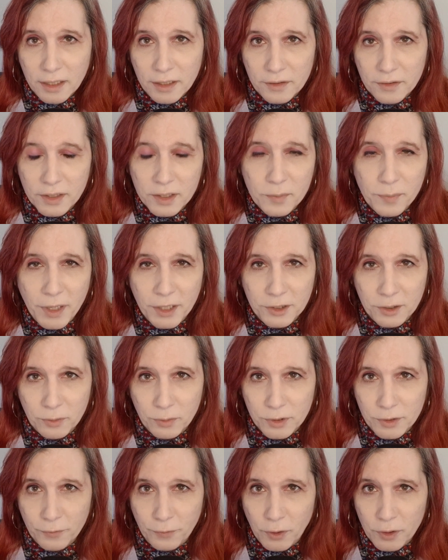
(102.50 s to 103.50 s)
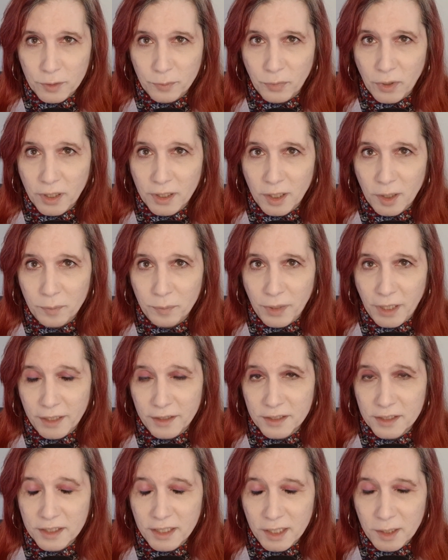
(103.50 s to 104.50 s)
This measure was first brought up by the
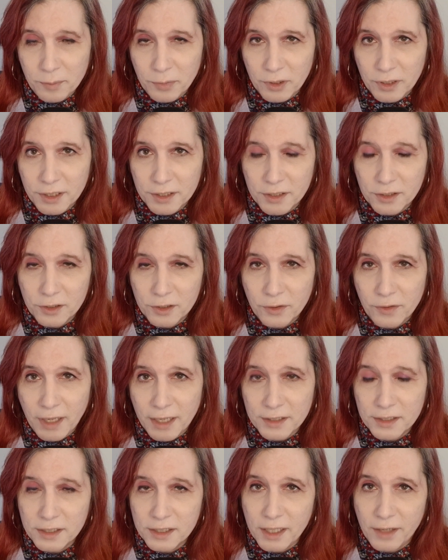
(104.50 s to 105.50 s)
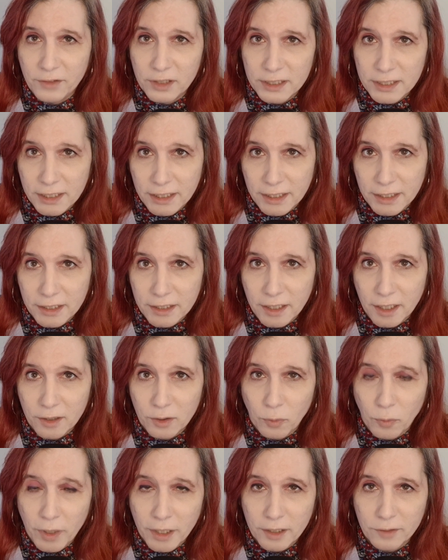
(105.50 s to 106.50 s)
city police in 2017 in
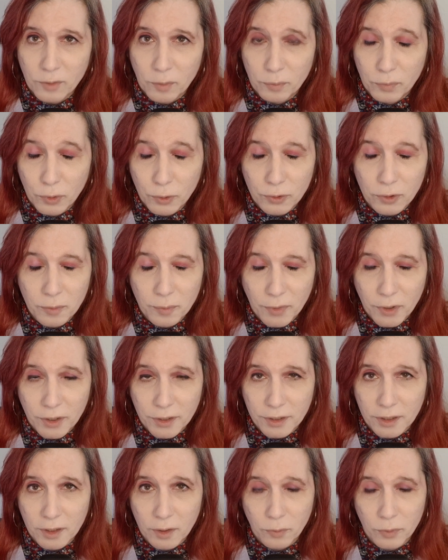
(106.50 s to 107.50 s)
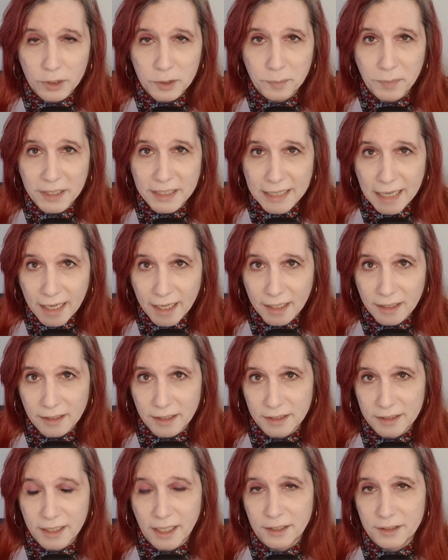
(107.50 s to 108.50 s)
the wake of a brutal murder which began
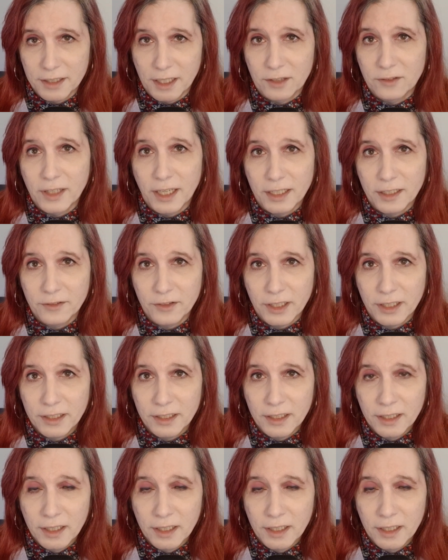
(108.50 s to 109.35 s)
in downtown Reykjavík.